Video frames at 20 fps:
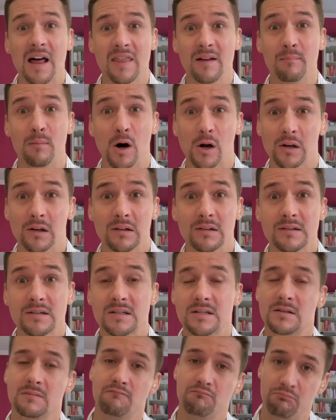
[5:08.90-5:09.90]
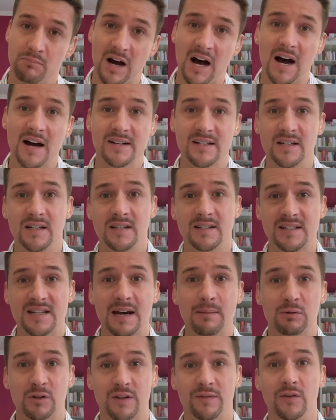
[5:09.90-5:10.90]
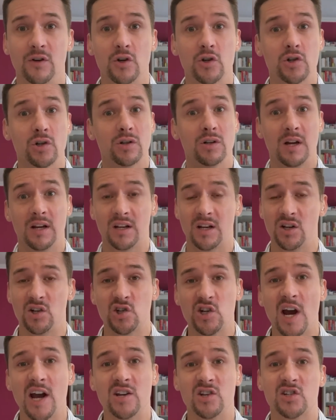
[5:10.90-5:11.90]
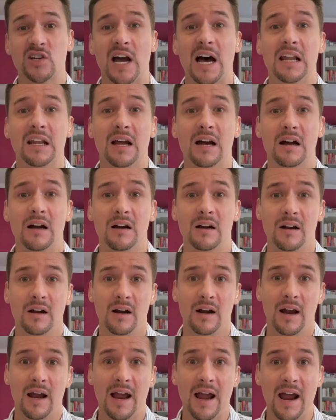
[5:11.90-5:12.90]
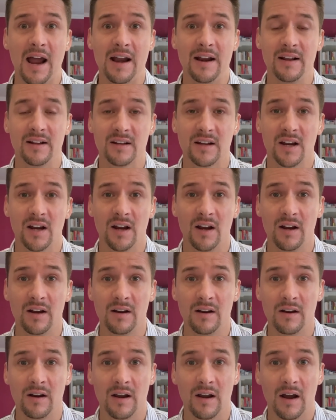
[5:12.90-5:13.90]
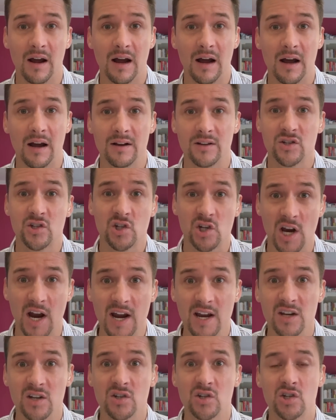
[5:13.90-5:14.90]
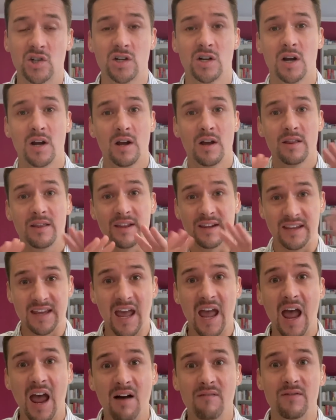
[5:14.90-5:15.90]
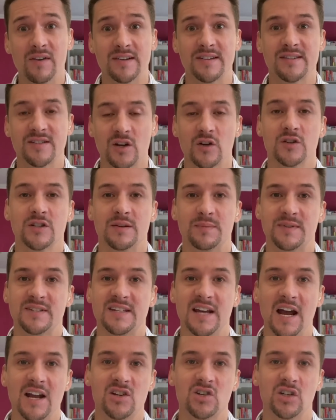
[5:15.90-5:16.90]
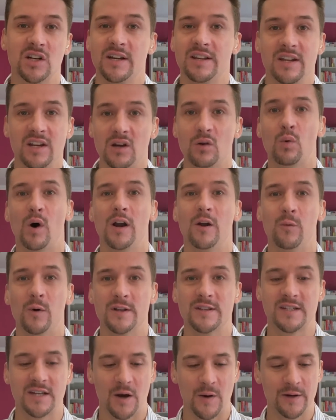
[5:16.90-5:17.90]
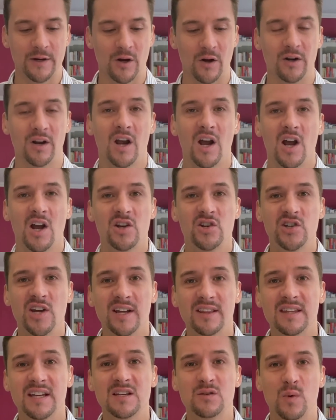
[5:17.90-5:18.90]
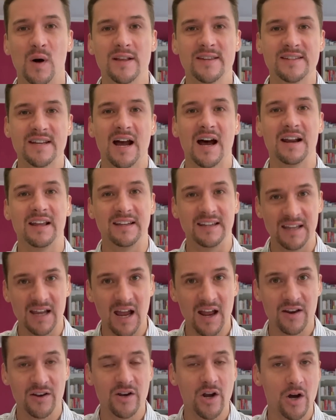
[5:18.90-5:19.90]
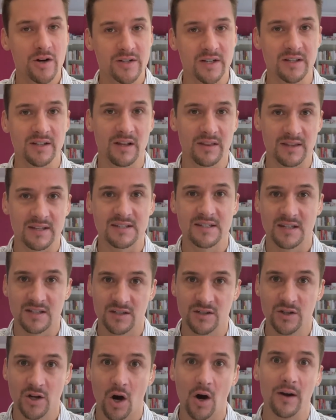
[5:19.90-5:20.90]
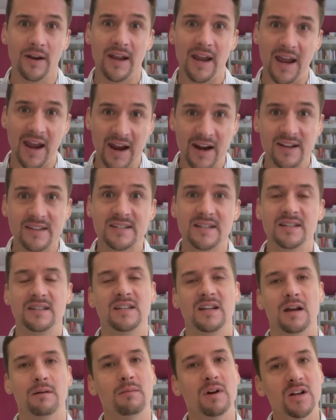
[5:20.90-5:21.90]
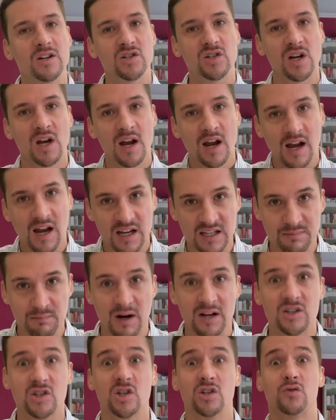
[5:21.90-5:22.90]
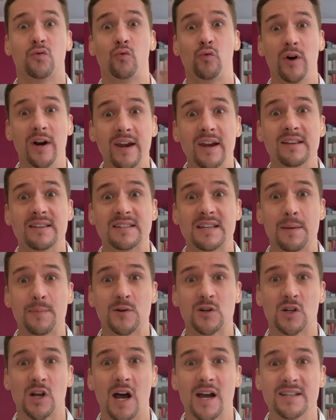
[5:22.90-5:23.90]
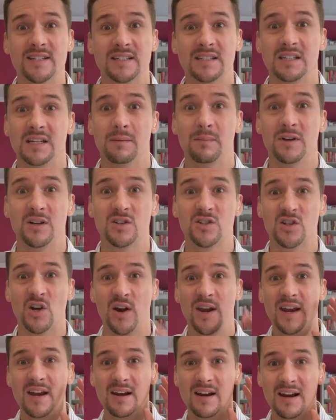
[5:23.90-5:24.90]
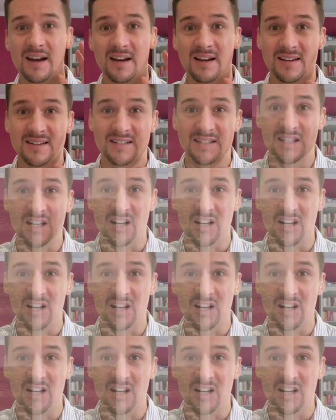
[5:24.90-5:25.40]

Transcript: other models, Parti, Stable Diffusion, it can change color and it can uh, change the canvas so substantially that you wonder what's going on. Check these ones out again, noting that this is not editing the image as much as reconceptualizing the image. So here is